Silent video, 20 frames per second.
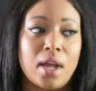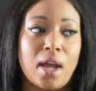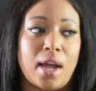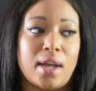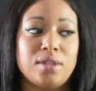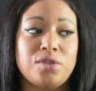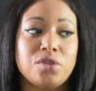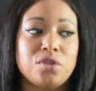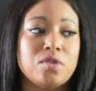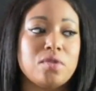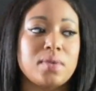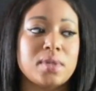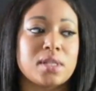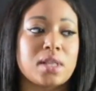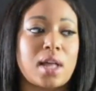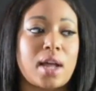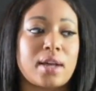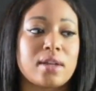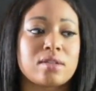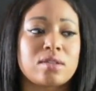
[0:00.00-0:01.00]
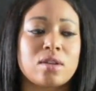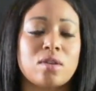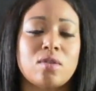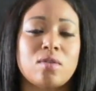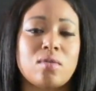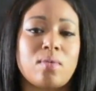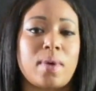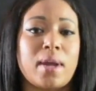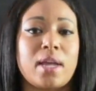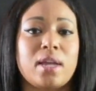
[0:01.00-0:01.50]
And dude was like,
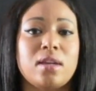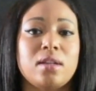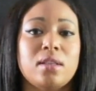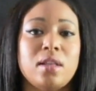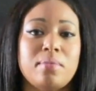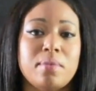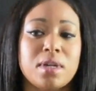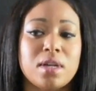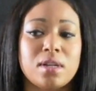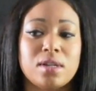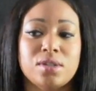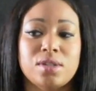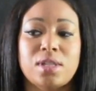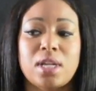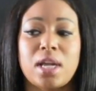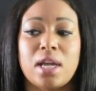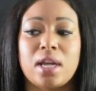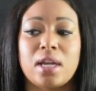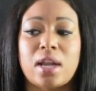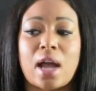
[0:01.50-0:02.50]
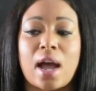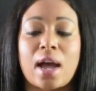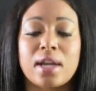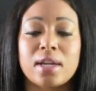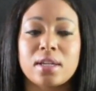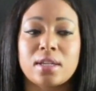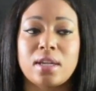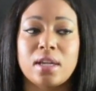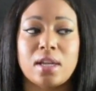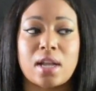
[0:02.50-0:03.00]
"So wait, let me understand. I
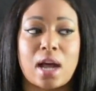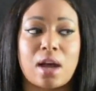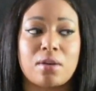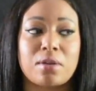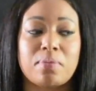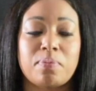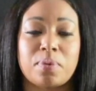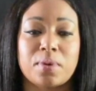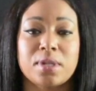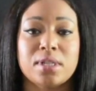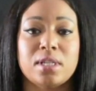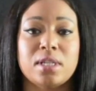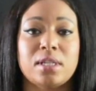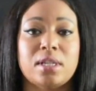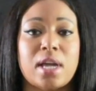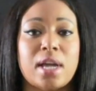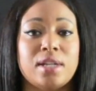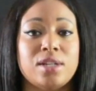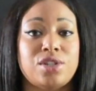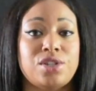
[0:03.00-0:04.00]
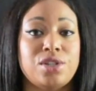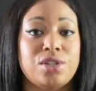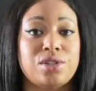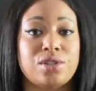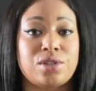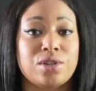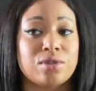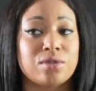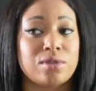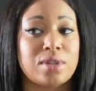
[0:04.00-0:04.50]
get out of prison and she
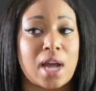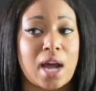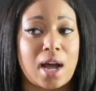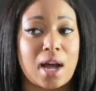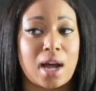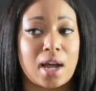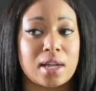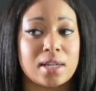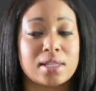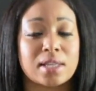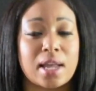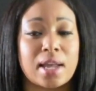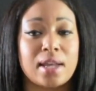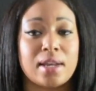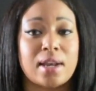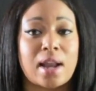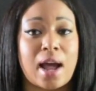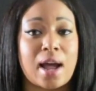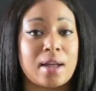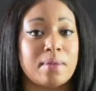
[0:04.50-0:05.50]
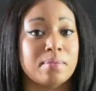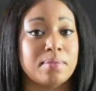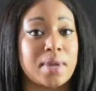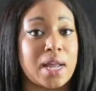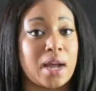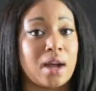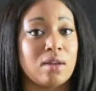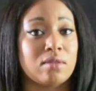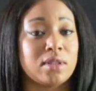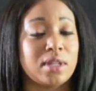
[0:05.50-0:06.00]
still dies, and I'm
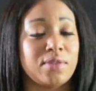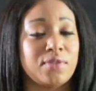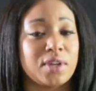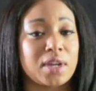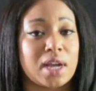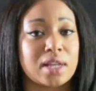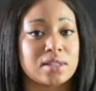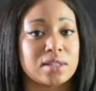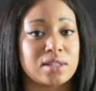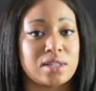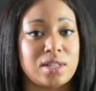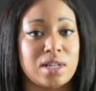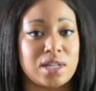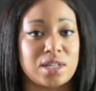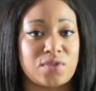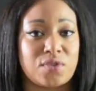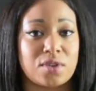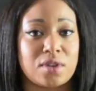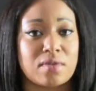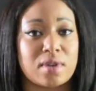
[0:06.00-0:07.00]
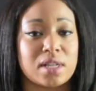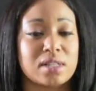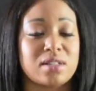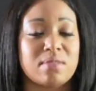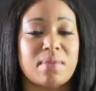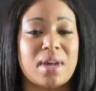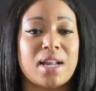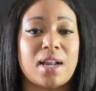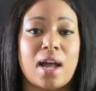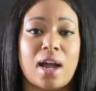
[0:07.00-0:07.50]
now living as a snitch for the rest
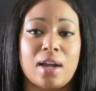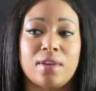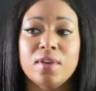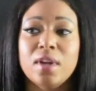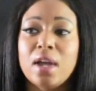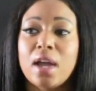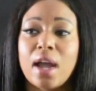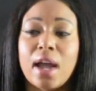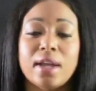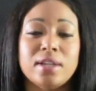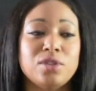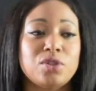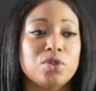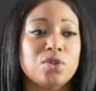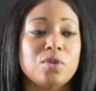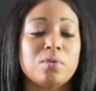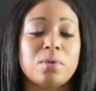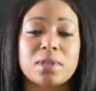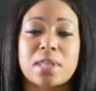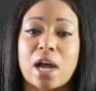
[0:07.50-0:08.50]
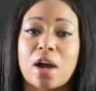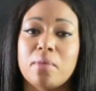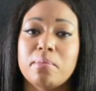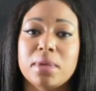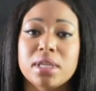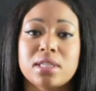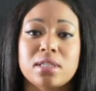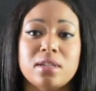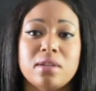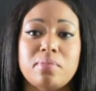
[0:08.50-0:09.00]
of my life." And dude, without
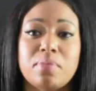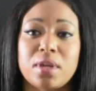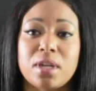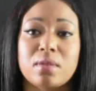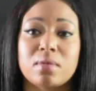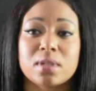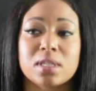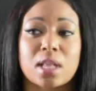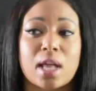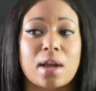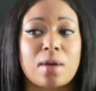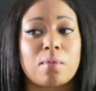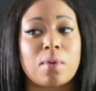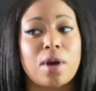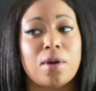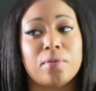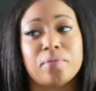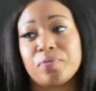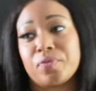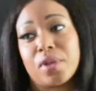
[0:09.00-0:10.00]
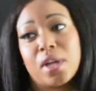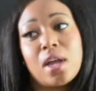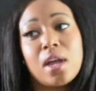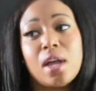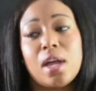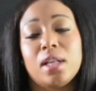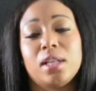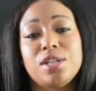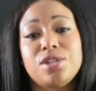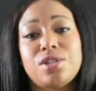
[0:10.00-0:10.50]
missing a beat, was like, "Well,
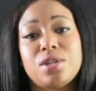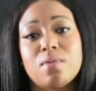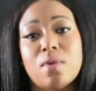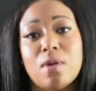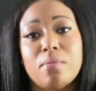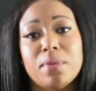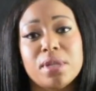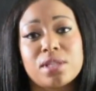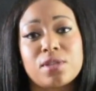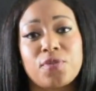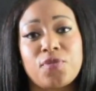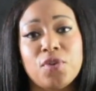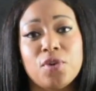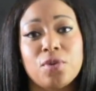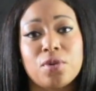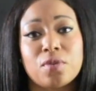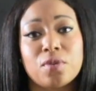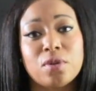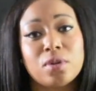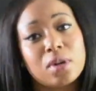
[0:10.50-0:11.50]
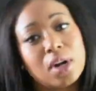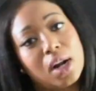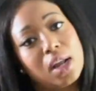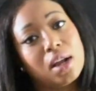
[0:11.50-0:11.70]
at least she won't miss the funeral."